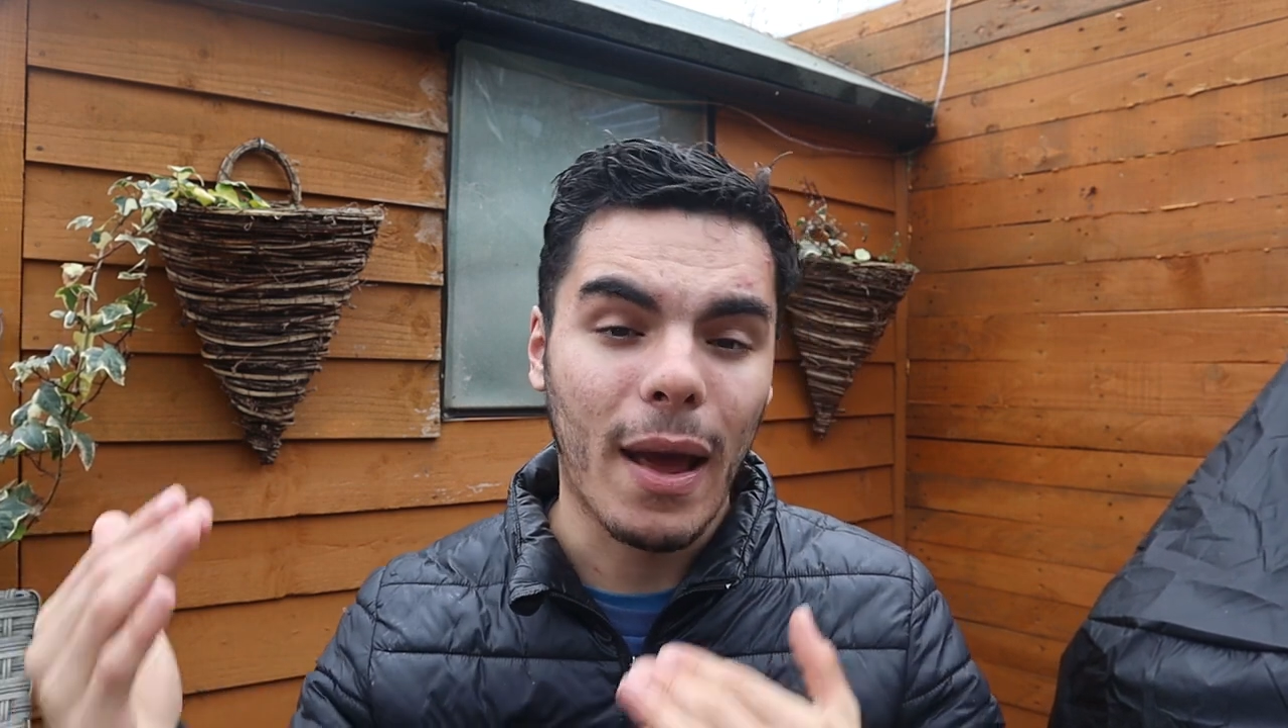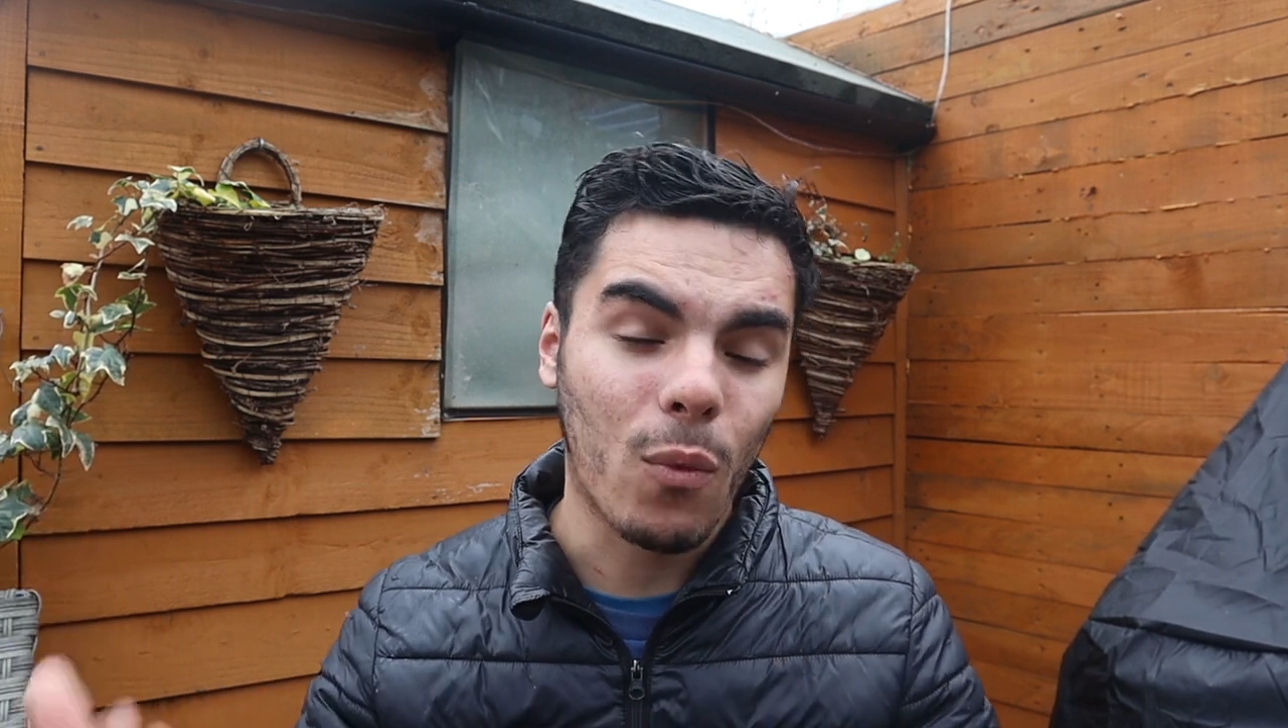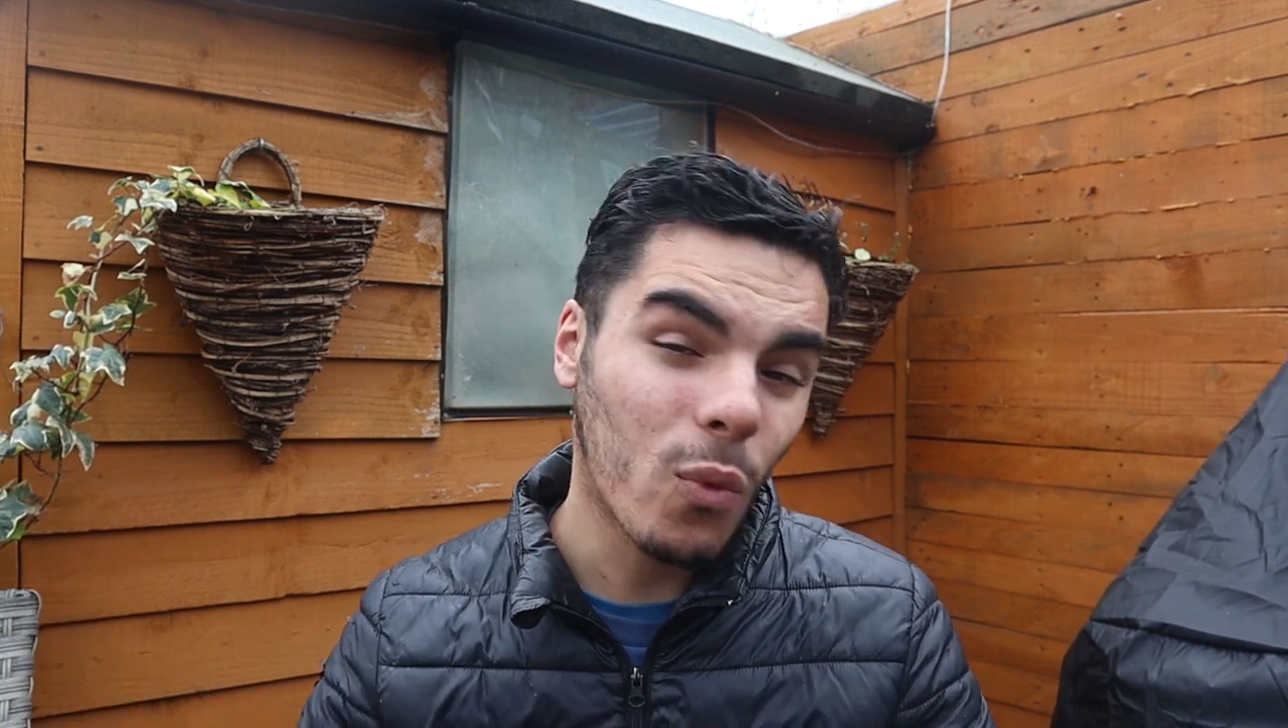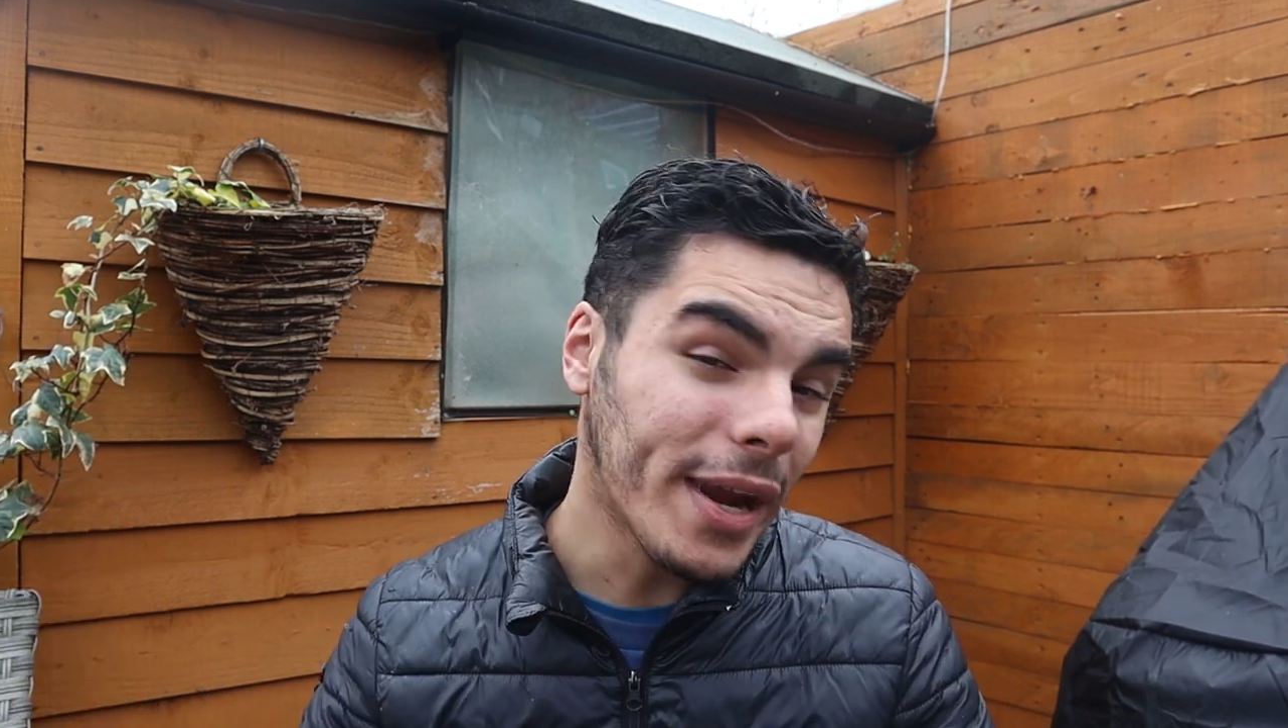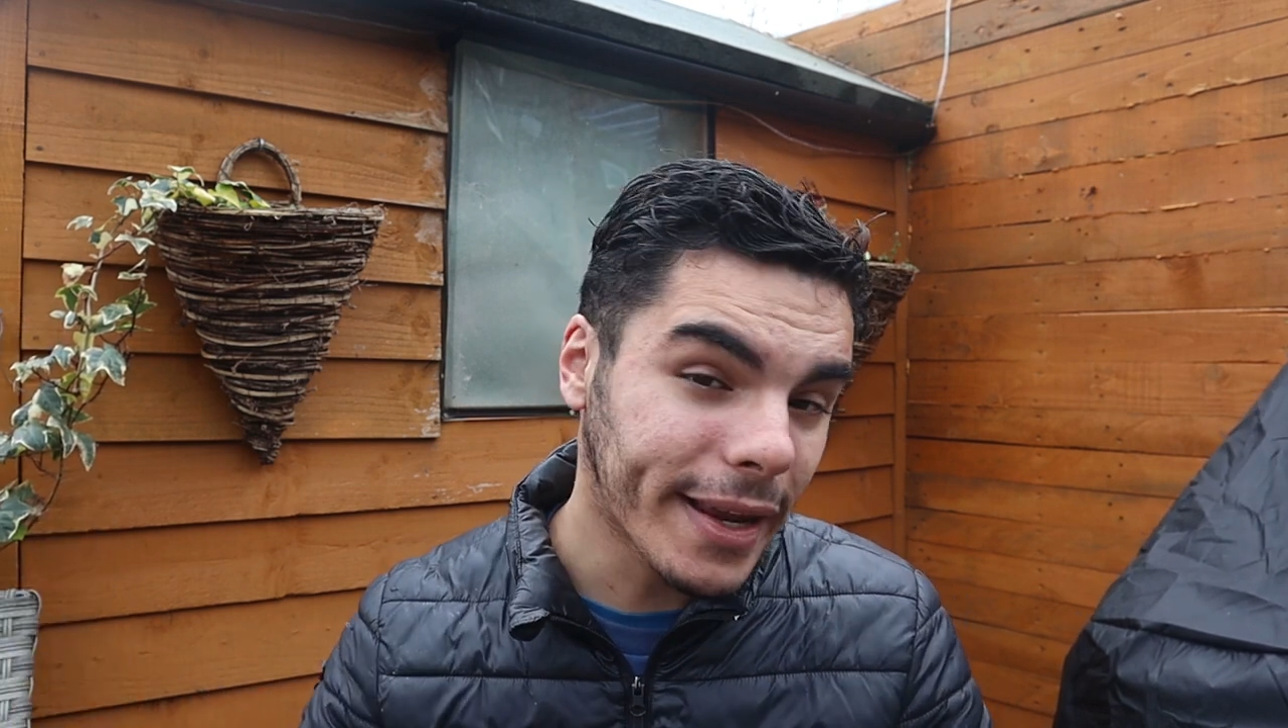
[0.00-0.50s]

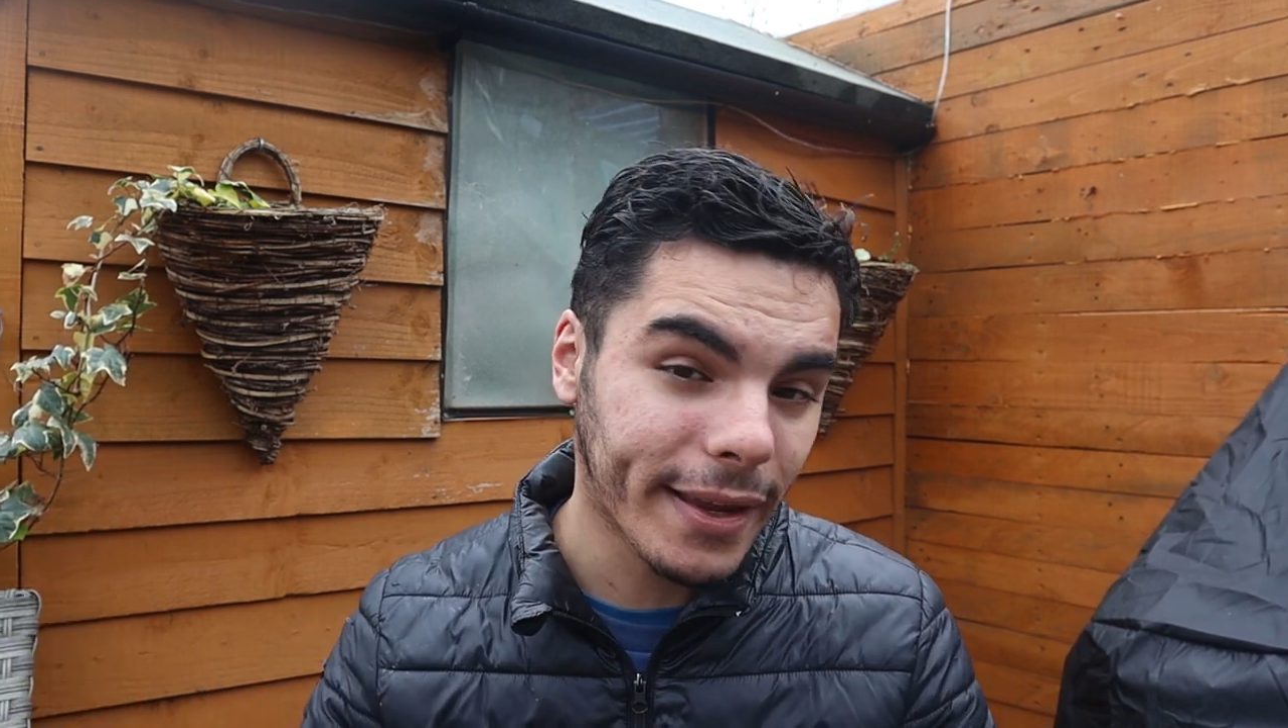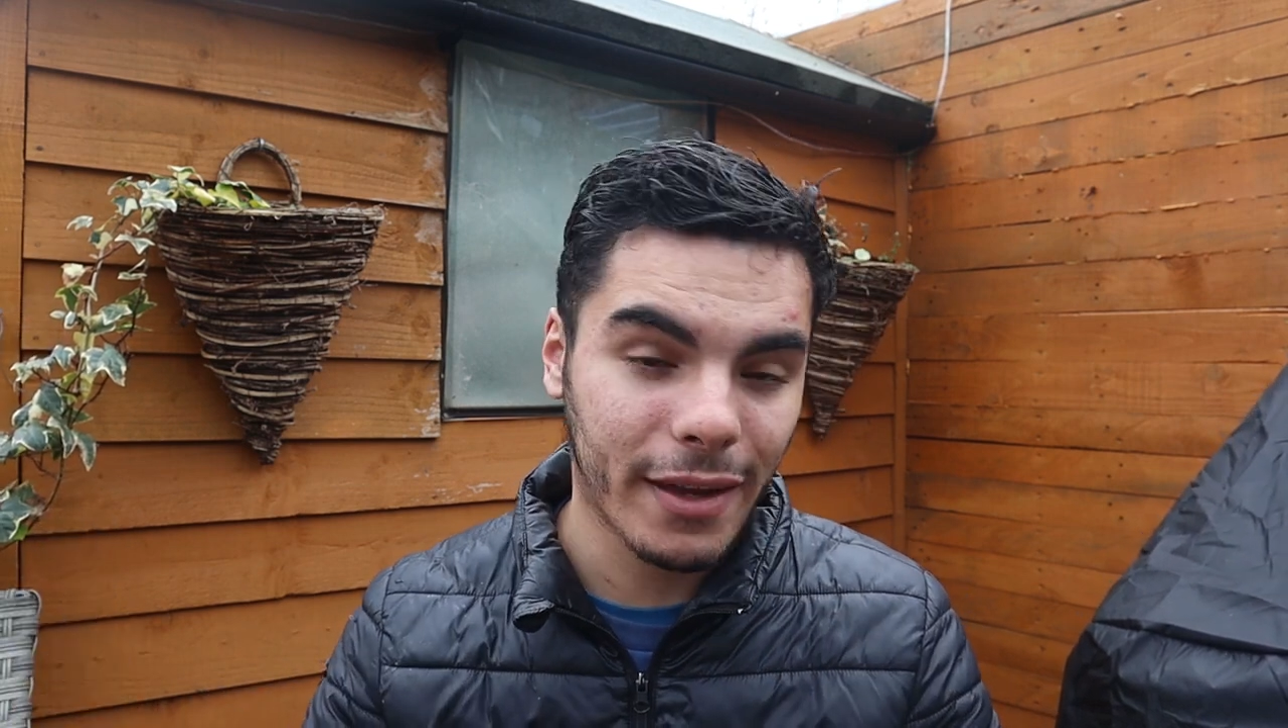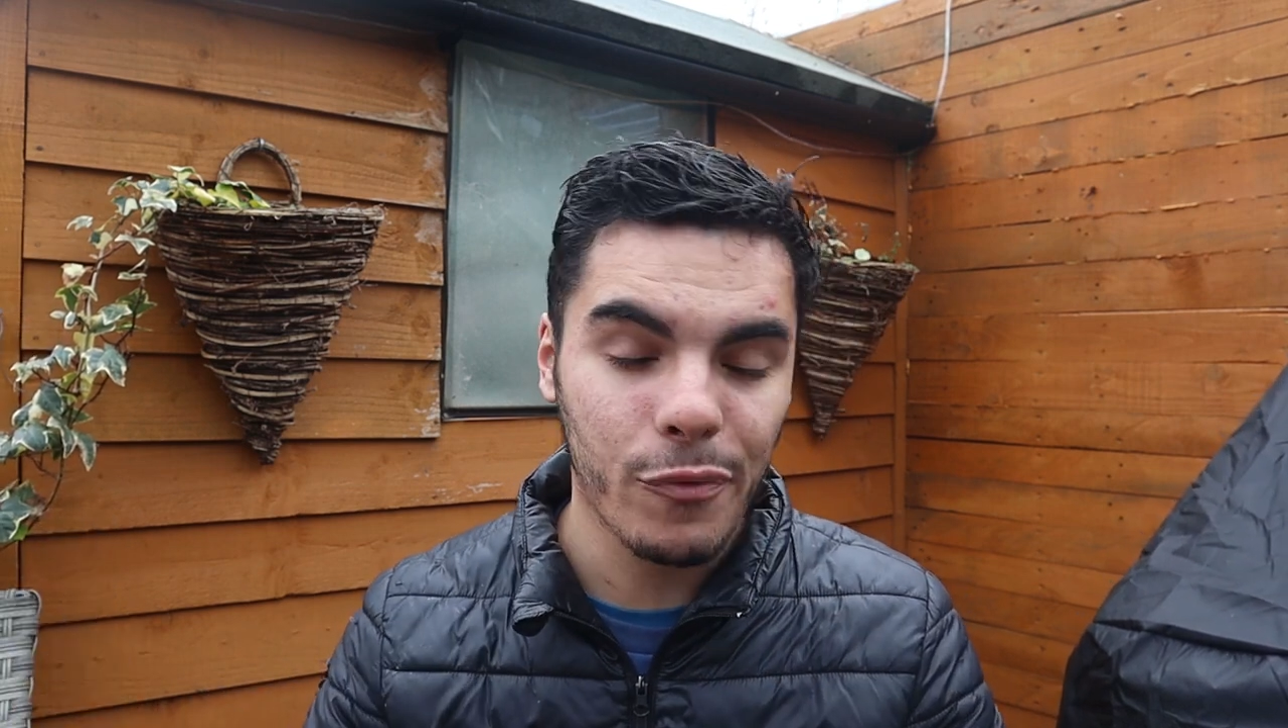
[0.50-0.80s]
and weaker